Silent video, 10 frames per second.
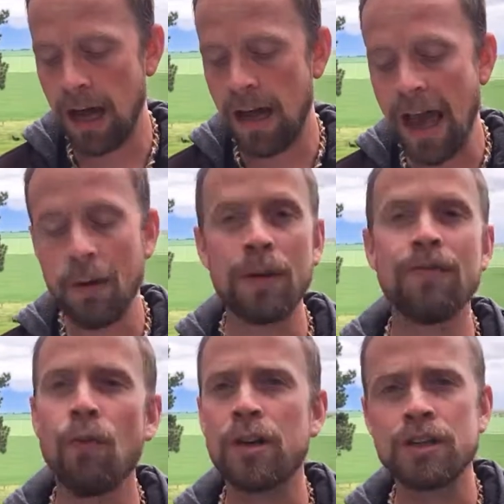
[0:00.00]
Henry
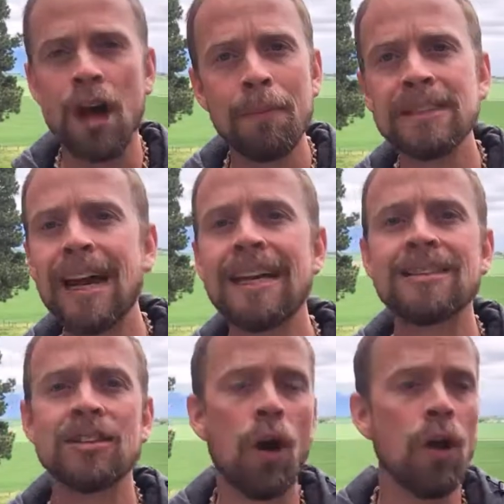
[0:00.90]
Ford, Thomas
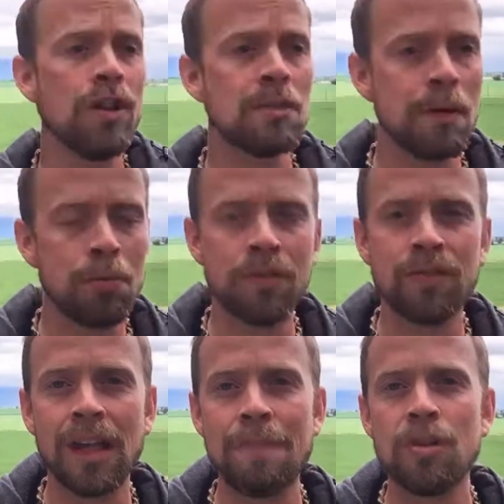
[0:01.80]
Edison, all these people have
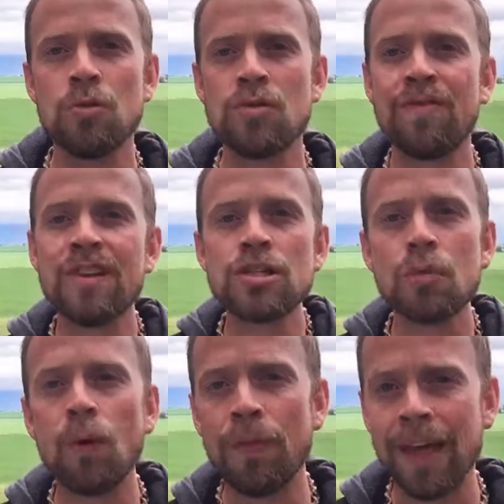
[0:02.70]
claimed to use
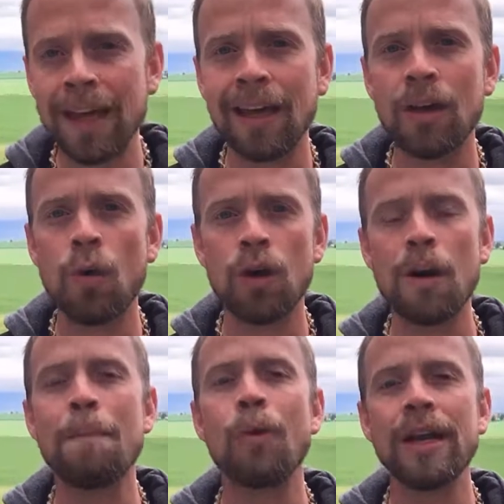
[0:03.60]
visual thinking in order to
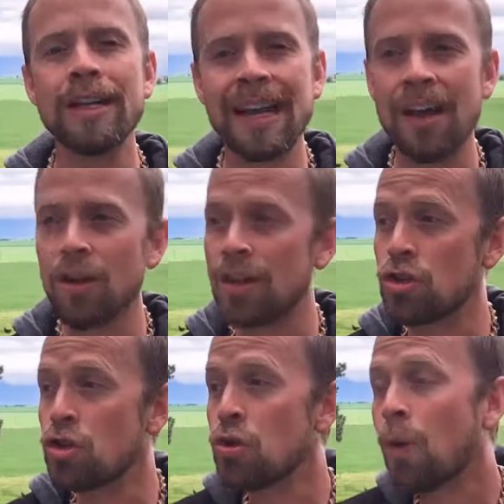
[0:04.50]
bring together
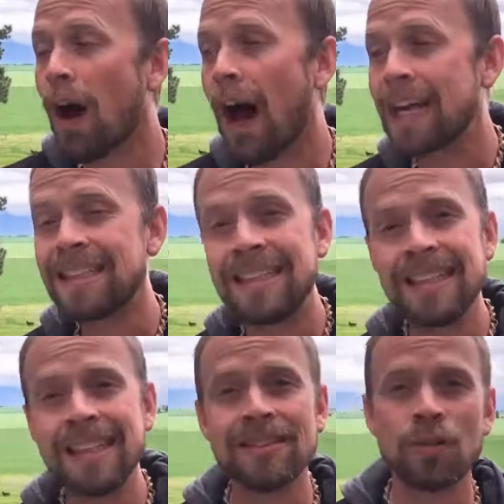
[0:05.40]
these new
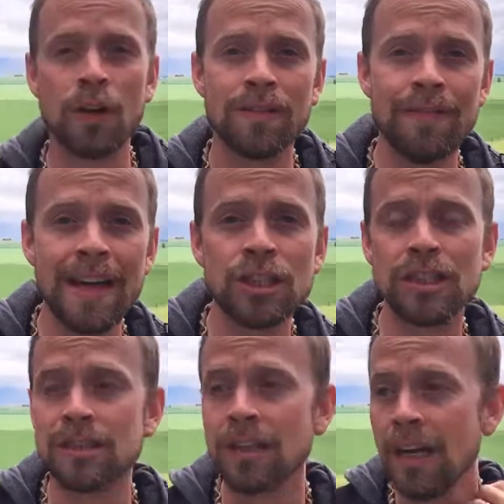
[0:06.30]
ideas or
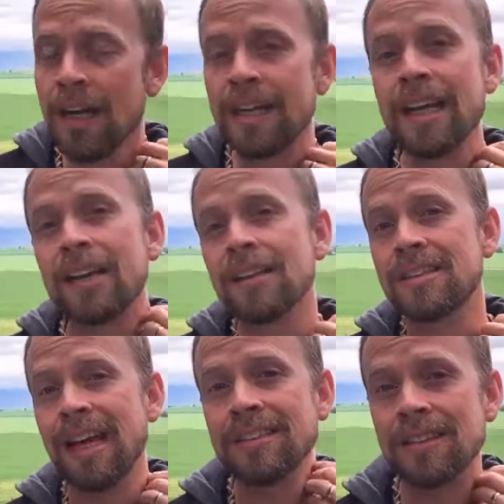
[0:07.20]
inventions. Nikola
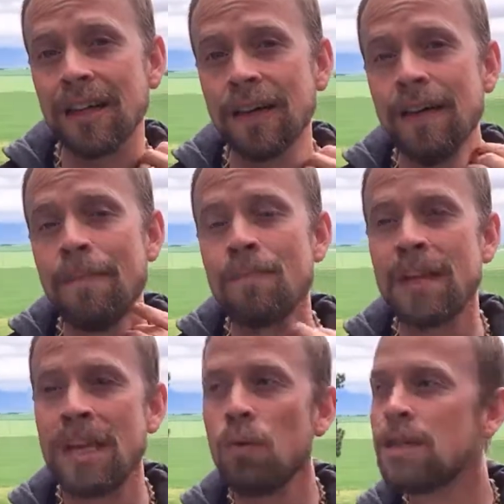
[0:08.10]
Tesla,
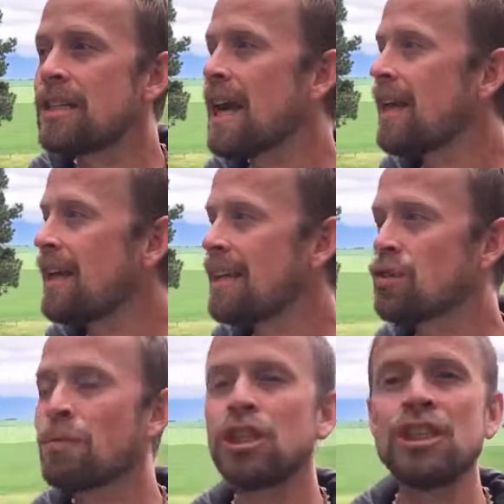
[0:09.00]
he would take his
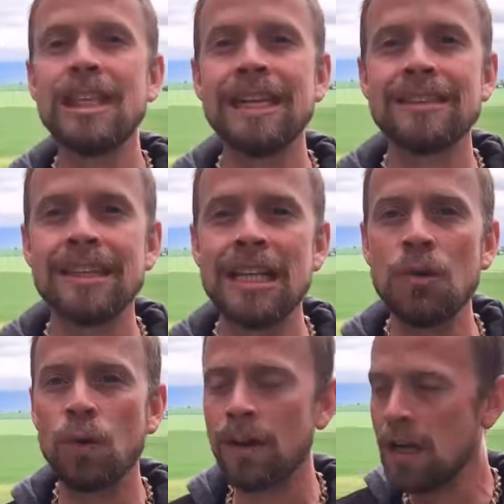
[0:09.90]
machines and he
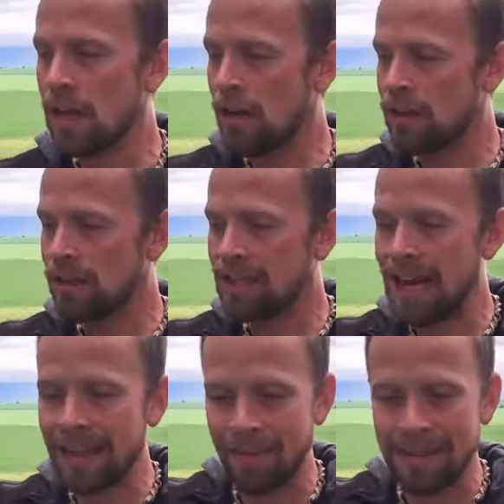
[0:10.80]
would
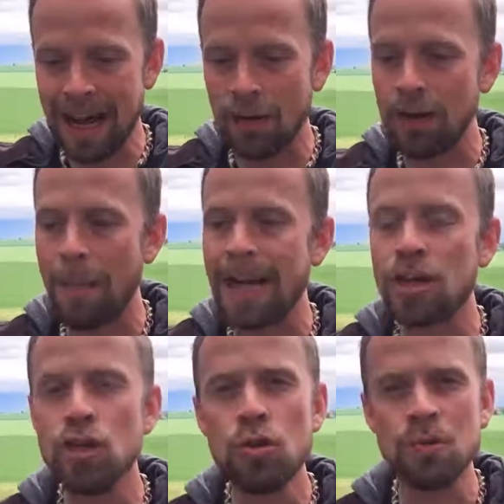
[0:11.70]
take them down
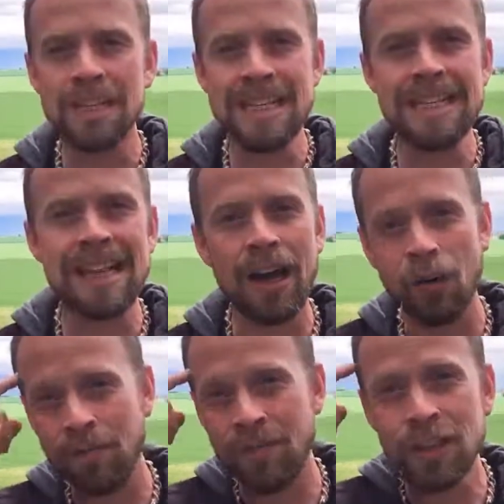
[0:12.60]
into minute
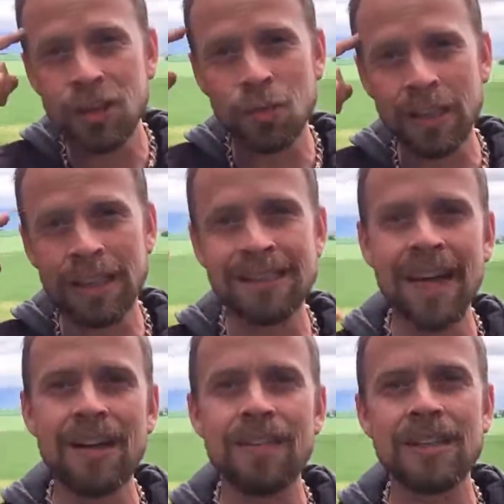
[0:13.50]
detail visually
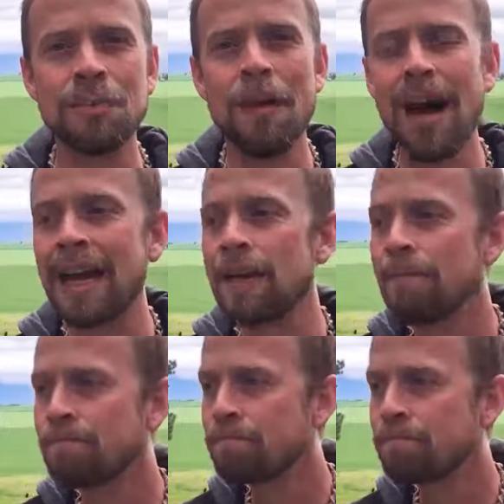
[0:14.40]
inside of his mind